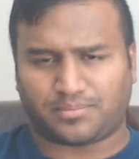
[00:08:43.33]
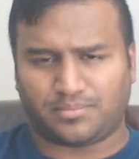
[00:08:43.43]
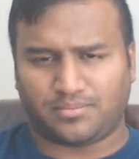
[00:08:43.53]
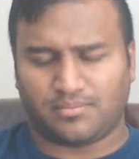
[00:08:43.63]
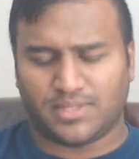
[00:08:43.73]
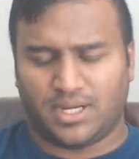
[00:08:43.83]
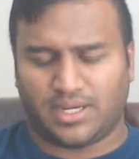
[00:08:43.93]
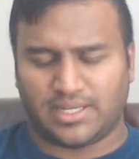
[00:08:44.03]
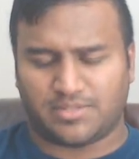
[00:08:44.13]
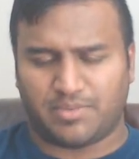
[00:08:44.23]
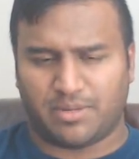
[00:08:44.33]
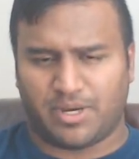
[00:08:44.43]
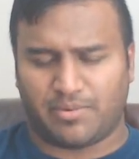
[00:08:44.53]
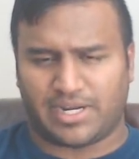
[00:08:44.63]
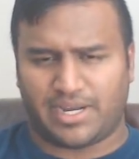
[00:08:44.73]
Big Mom
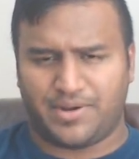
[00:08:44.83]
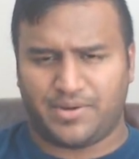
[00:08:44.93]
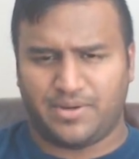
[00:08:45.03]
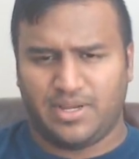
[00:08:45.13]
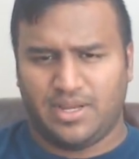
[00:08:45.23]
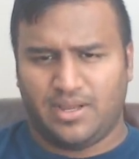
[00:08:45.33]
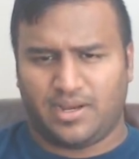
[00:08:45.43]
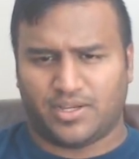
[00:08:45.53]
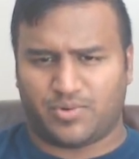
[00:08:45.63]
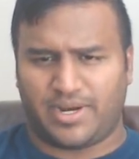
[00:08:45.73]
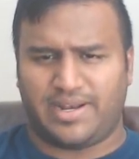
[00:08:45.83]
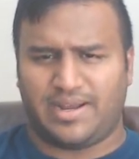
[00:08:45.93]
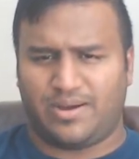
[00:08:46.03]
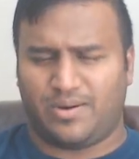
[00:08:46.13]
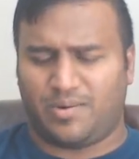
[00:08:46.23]
and Kaido. Because right
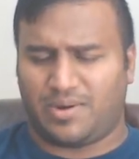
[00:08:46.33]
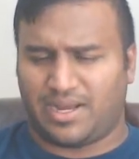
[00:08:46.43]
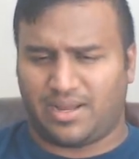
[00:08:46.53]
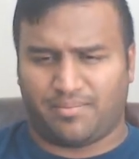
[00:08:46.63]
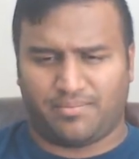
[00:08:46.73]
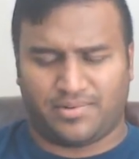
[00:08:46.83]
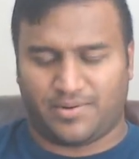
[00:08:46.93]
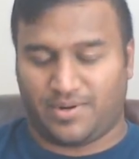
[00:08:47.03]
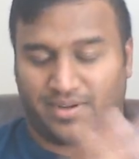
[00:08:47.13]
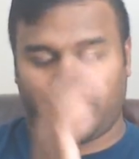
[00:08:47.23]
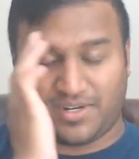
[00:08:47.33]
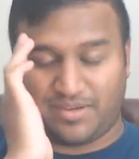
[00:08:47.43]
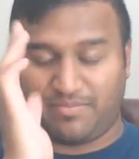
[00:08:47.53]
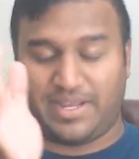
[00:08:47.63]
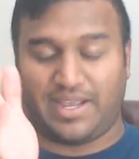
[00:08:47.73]
now, I'm going off the top of
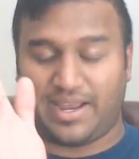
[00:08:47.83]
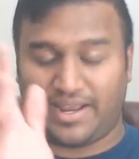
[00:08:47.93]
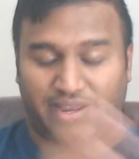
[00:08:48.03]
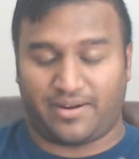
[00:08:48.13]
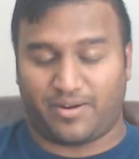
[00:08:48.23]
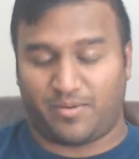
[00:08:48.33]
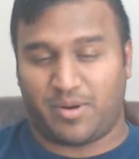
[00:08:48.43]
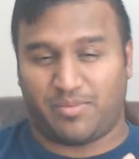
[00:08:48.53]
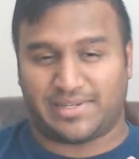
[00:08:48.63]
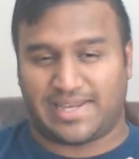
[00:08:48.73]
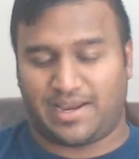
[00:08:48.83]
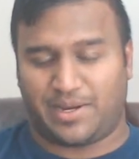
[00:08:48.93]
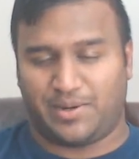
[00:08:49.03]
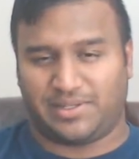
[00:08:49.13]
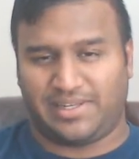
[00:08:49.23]
my head, I cannot remember this
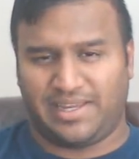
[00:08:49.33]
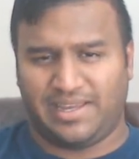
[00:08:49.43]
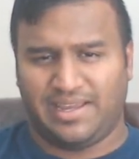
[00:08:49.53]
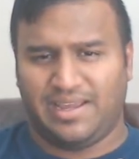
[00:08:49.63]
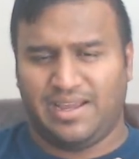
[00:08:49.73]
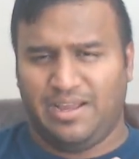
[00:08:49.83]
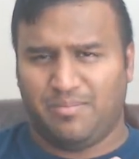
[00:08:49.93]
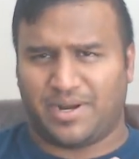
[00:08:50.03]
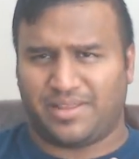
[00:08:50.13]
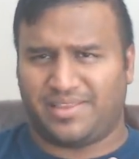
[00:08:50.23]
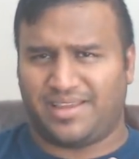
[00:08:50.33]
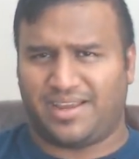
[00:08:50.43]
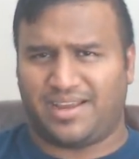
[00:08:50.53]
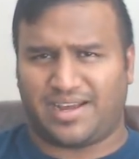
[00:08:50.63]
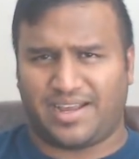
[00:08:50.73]
accurately, but I think
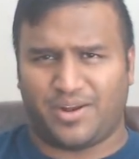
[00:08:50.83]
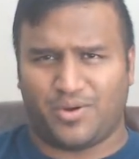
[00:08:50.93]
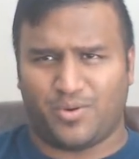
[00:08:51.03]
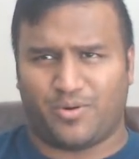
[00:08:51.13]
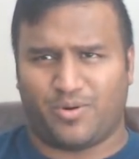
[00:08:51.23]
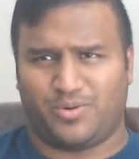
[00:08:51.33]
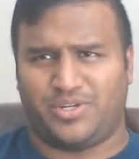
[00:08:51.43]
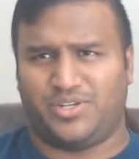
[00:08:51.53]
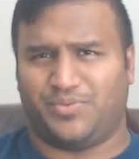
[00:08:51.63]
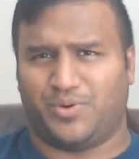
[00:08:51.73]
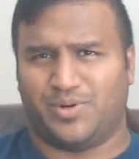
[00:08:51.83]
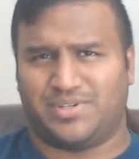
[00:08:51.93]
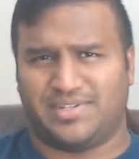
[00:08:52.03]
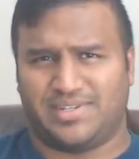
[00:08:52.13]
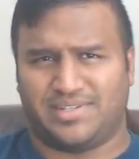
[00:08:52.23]
Kaido and Orochi's
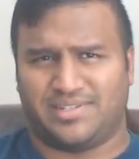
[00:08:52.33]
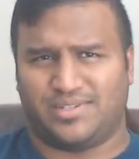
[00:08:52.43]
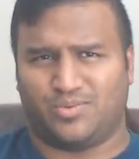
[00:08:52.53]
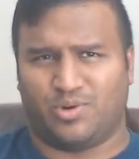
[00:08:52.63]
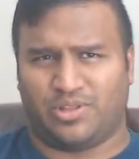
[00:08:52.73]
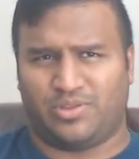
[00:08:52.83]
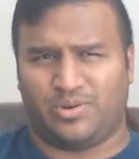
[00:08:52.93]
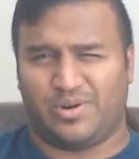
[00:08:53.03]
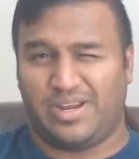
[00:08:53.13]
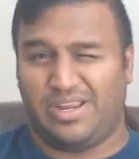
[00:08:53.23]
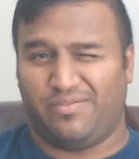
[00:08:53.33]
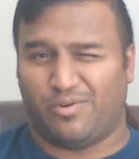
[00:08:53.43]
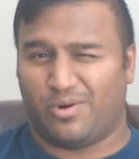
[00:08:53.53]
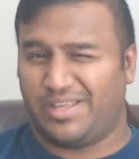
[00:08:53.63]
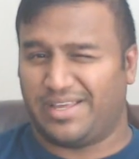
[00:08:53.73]
forces is what,
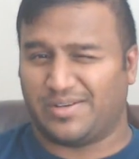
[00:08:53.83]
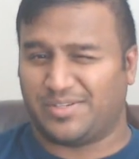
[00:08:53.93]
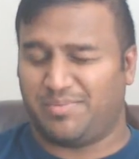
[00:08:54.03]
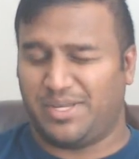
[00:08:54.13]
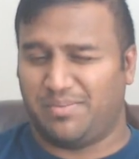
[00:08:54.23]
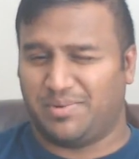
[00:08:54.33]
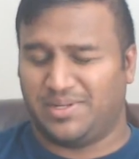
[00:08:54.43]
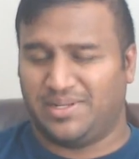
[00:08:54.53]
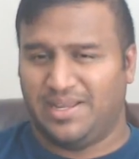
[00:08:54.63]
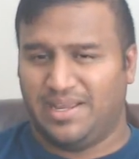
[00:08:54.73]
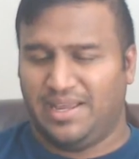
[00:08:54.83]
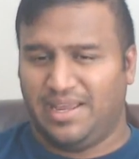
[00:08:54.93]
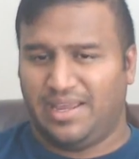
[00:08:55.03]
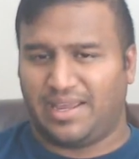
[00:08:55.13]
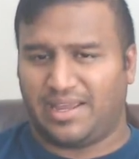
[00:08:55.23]
40,000 people,
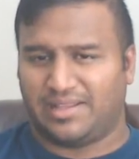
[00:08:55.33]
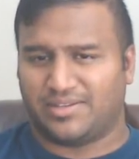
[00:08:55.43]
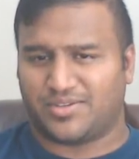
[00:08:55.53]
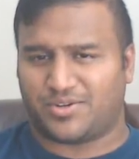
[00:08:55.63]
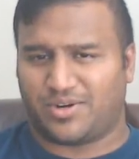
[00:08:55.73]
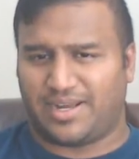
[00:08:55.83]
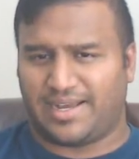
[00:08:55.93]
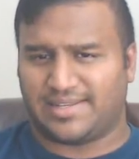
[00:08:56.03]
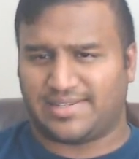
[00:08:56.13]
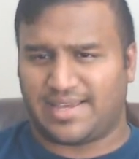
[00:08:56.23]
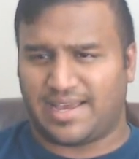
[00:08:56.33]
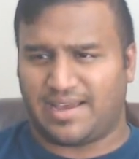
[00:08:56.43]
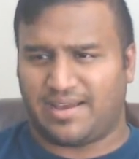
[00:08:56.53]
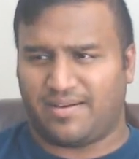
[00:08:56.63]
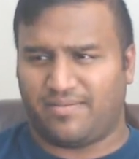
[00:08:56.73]
and the Straw Hats
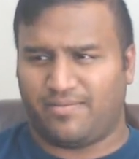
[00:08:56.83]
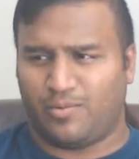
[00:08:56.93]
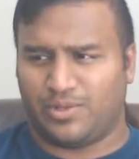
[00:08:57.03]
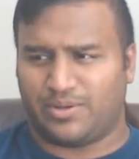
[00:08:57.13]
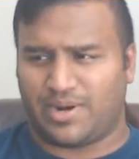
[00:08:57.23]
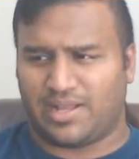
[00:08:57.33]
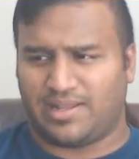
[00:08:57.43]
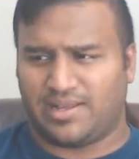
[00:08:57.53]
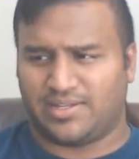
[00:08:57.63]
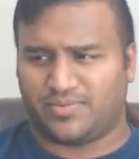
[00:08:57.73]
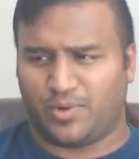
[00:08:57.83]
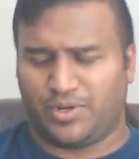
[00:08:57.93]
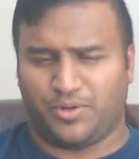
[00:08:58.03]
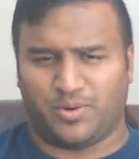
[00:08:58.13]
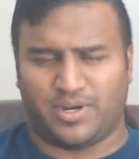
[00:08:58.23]
have, with their allies,
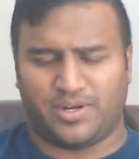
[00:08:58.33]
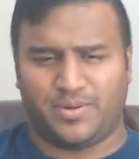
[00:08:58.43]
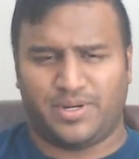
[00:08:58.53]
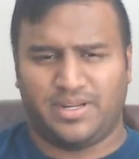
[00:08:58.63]
4,200.